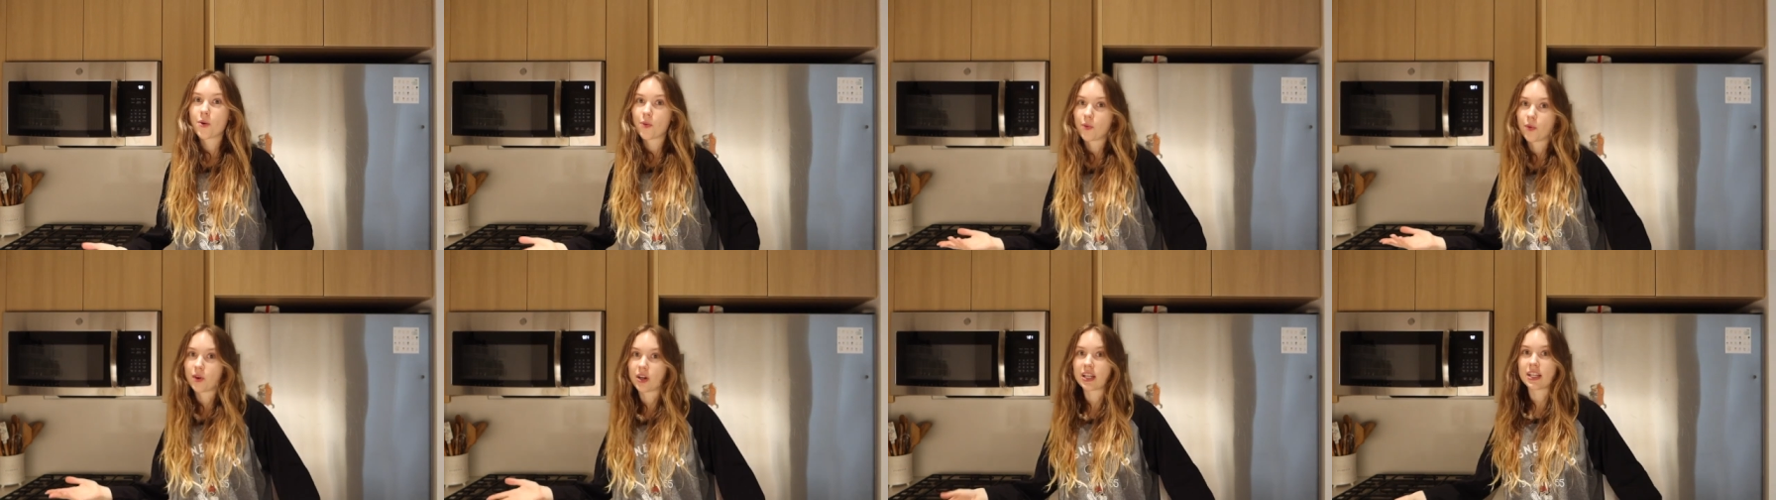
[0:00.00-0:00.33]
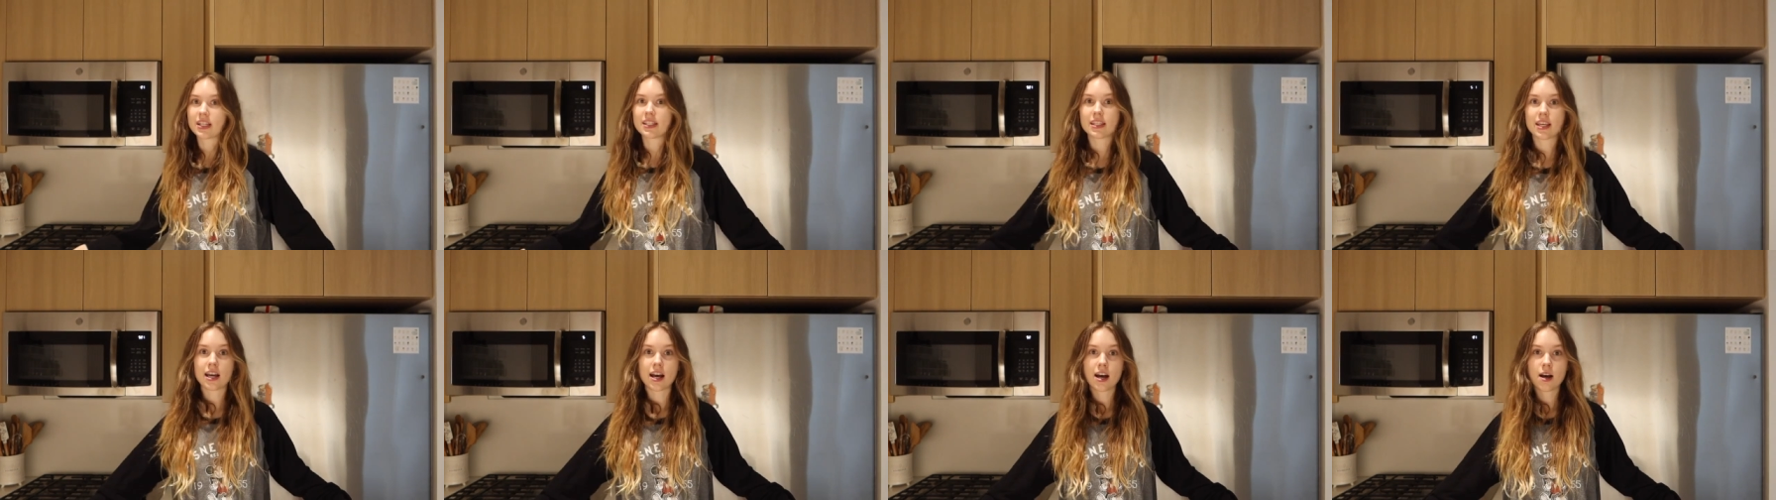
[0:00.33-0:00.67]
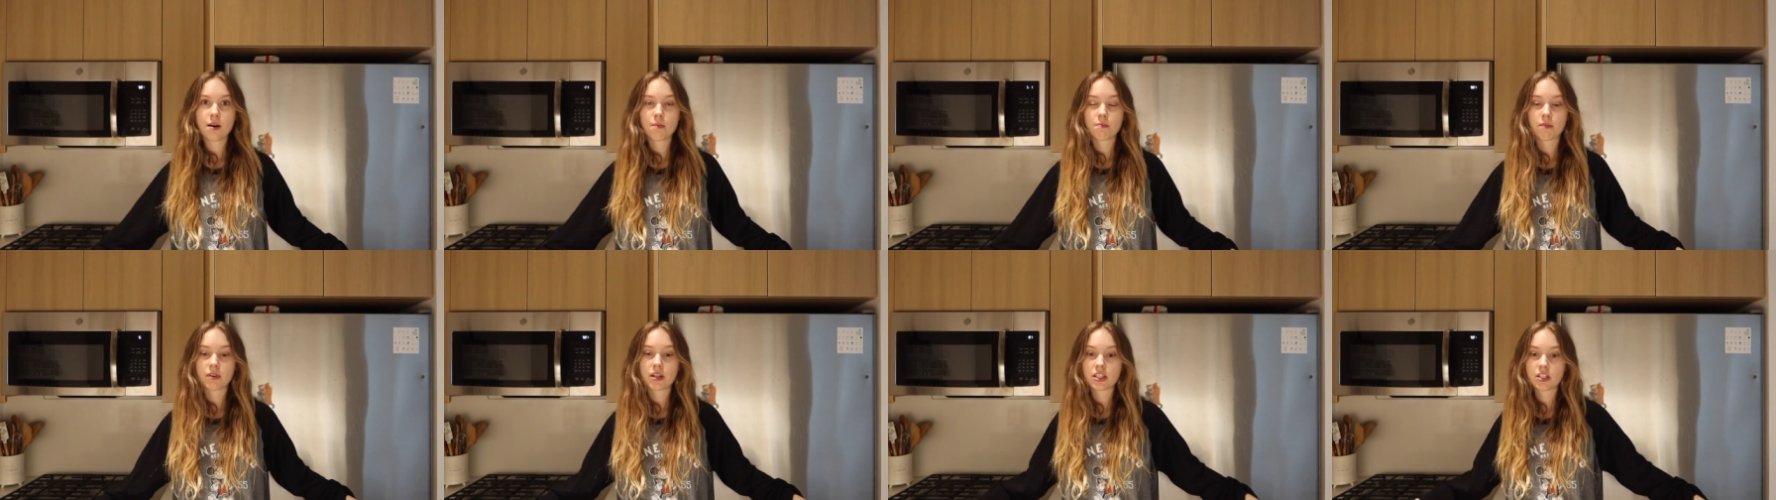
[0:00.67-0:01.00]
What is
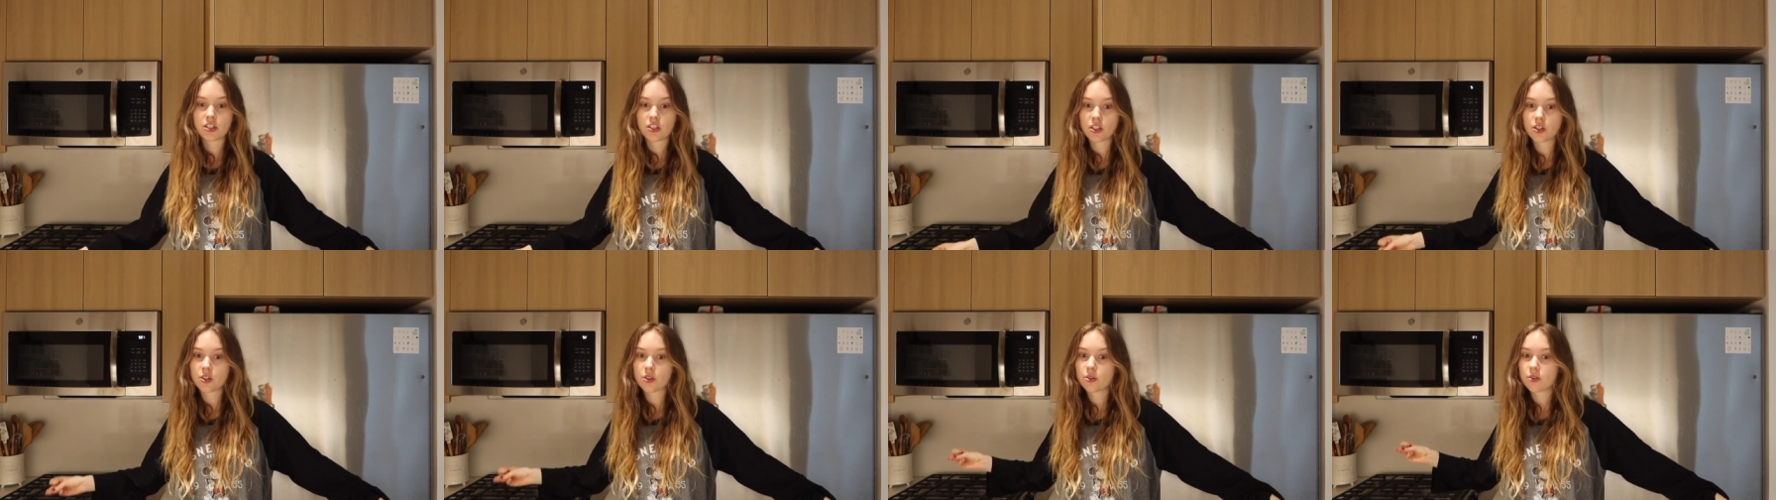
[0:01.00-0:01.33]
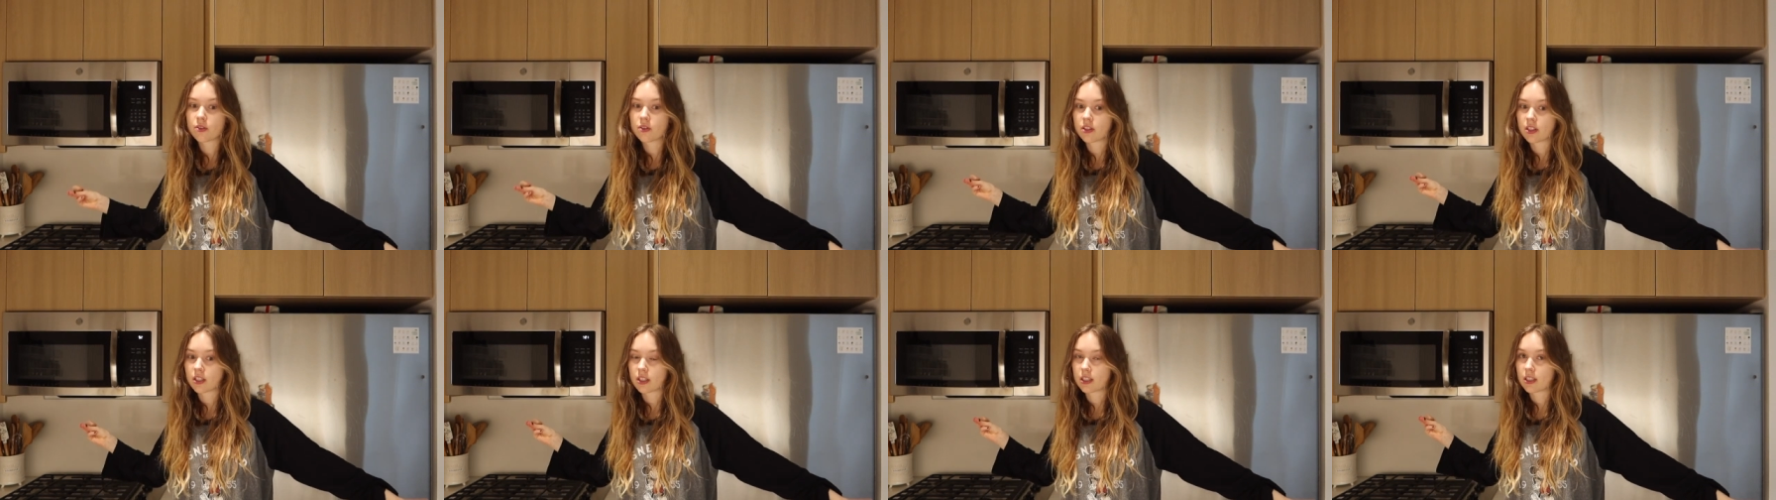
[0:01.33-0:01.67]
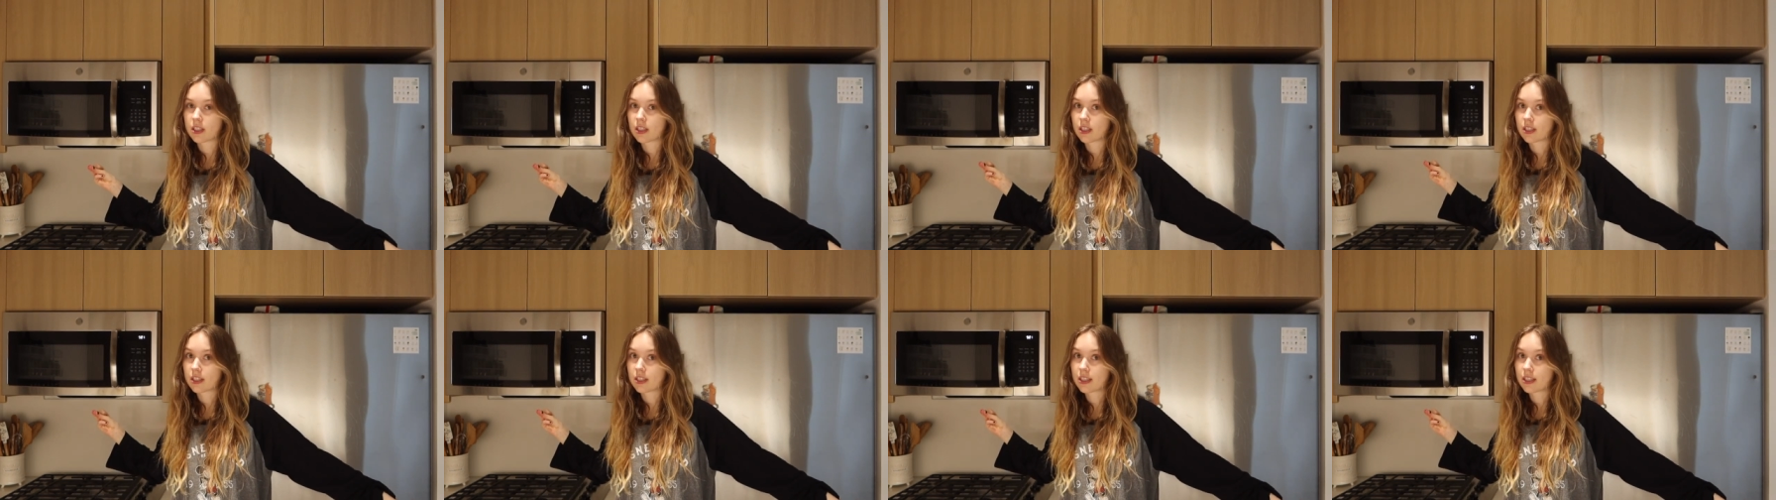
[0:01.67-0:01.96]
up, my dudes? It's the